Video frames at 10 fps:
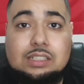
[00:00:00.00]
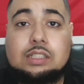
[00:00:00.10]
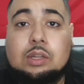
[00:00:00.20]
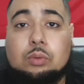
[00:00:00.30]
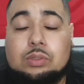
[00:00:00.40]

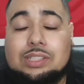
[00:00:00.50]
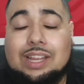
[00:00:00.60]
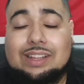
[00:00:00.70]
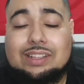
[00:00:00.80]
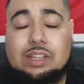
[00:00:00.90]

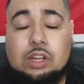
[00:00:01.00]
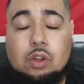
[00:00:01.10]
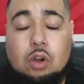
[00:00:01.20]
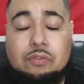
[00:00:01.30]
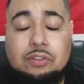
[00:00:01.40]
an
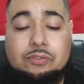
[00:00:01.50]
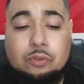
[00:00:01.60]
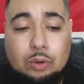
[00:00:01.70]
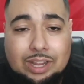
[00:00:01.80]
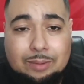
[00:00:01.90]
offer
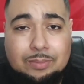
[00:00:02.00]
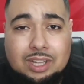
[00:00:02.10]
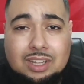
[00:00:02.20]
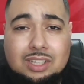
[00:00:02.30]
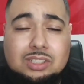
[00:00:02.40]
for him.
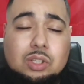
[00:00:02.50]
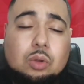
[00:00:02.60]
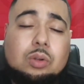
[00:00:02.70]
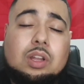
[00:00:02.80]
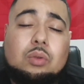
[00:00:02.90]

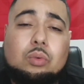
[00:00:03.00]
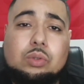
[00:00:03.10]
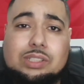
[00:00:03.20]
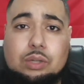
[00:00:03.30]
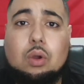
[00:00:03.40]
So we will
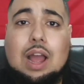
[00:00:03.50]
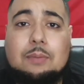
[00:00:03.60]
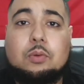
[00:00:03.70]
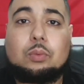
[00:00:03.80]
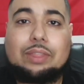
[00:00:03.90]
see what
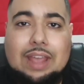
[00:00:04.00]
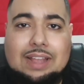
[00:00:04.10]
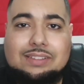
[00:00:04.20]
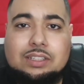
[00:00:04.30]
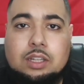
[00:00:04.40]
happened with
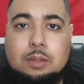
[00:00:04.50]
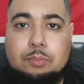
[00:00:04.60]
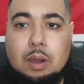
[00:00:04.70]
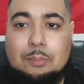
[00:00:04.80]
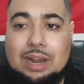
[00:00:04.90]
that.
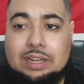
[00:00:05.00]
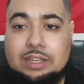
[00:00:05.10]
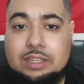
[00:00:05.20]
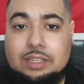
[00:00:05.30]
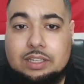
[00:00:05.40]
But
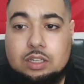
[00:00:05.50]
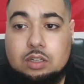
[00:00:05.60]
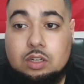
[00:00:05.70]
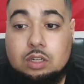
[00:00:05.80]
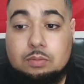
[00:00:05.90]
Balogun,
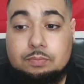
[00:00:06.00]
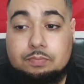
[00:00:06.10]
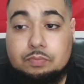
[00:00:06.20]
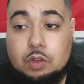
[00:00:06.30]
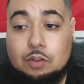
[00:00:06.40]

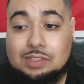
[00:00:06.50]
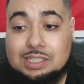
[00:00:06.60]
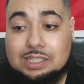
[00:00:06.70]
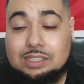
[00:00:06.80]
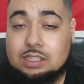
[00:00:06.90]

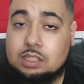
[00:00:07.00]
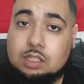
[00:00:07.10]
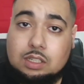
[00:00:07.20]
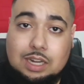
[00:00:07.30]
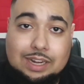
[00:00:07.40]
obviously,
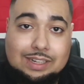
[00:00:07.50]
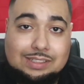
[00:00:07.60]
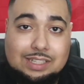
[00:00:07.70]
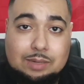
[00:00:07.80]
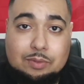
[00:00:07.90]
like they
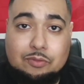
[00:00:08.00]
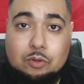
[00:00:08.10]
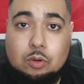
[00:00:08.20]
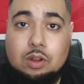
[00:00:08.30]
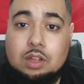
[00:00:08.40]
said
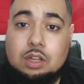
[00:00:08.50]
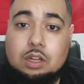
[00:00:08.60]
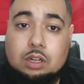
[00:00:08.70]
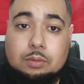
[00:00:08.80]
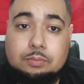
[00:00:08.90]
before,
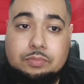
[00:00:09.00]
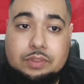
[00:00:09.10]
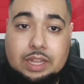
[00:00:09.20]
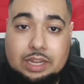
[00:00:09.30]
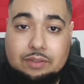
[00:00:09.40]

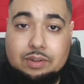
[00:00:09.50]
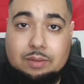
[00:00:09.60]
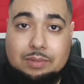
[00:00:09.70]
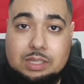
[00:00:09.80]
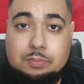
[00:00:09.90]
they're giving
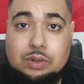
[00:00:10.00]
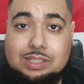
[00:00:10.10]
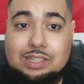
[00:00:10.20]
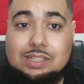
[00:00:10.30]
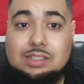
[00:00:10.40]
him this
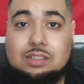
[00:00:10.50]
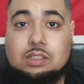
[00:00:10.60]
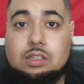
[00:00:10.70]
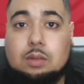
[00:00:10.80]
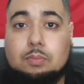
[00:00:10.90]
pre-season
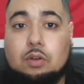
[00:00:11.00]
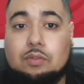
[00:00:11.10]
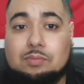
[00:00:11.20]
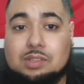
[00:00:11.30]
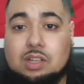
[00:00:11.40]
to prove
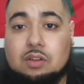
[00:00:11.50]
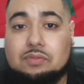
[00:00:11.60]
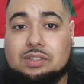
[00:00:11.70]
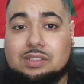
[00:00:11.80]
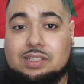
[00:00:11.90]
himself,
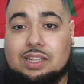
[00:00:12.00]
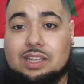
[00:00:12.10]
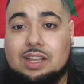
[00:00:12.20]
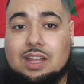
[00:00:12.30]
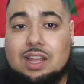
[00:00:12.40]
to see
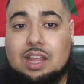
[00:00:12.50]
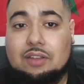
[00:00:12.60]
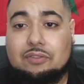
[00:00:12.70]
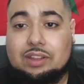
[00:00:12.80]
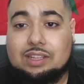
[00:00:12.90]

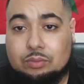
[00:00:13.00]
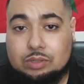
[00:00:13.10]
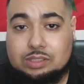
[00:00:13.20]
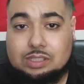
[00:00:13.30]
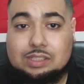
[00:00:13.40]
if he
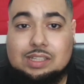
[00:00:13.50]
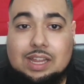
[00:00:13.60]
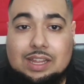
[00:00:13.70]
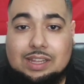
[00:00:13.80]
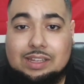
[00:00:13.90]
wants to
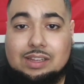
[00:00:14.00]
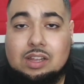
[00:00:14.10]
stay here.